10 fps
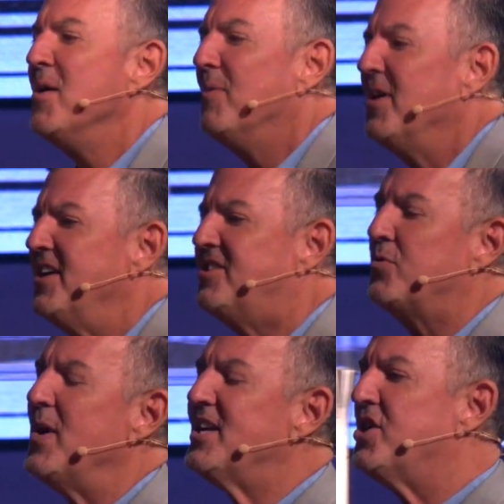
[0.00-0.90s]
Well, this
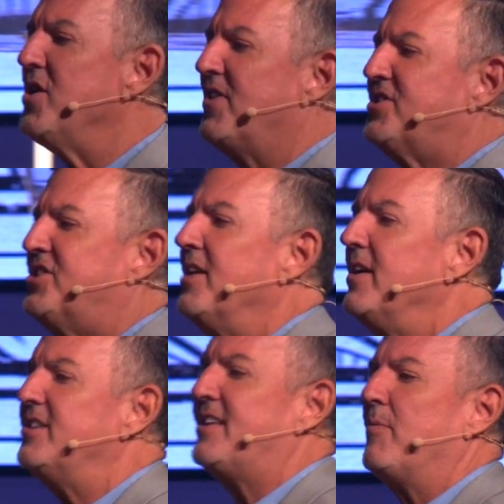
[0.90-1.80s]
is week two of a
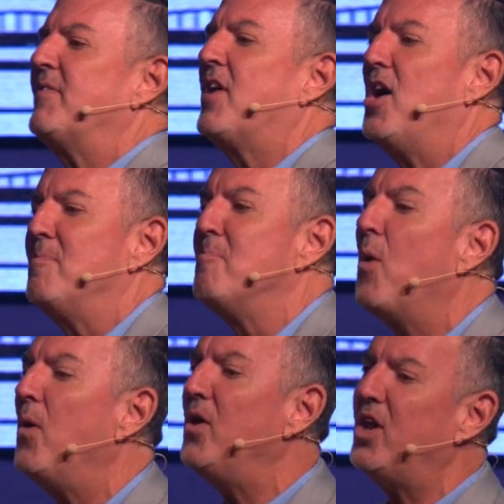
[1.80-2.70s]
series that we've called
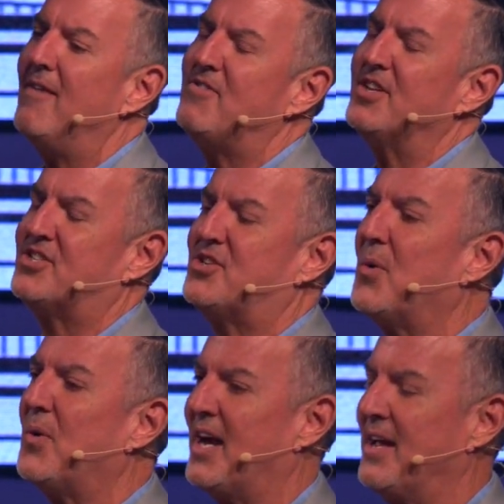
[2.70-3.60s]
Moral of the
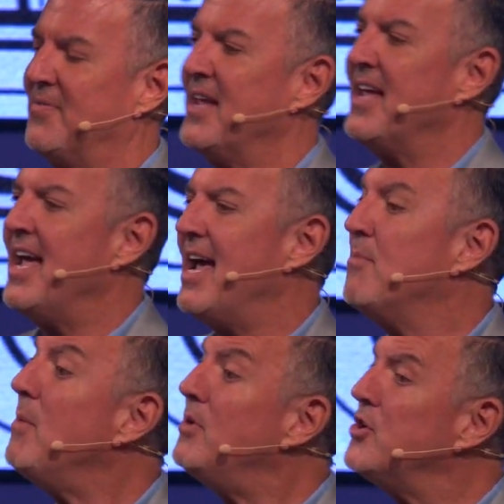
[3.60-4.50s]
Story. And
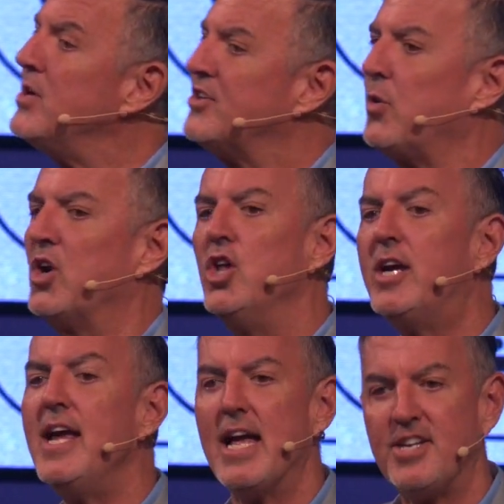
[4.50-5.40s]
what we're doing is we're
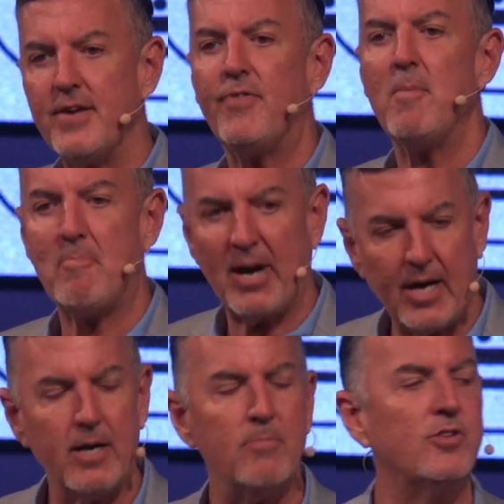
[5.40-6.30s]
looking at different
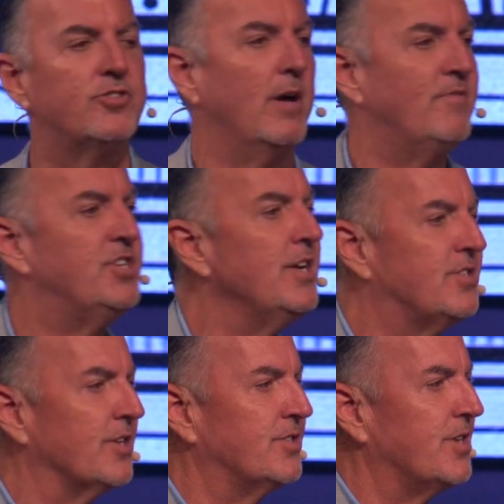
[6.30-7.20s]
parables of
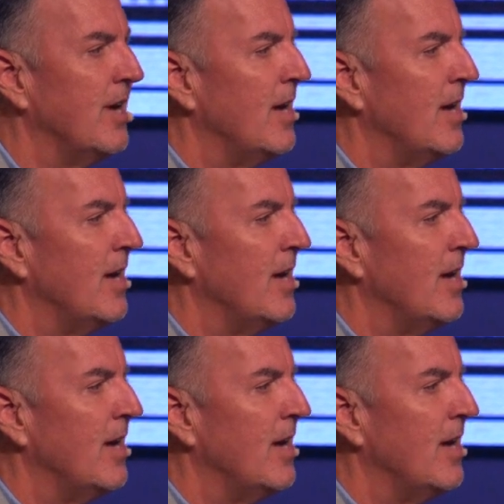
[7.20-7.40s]
Jesus.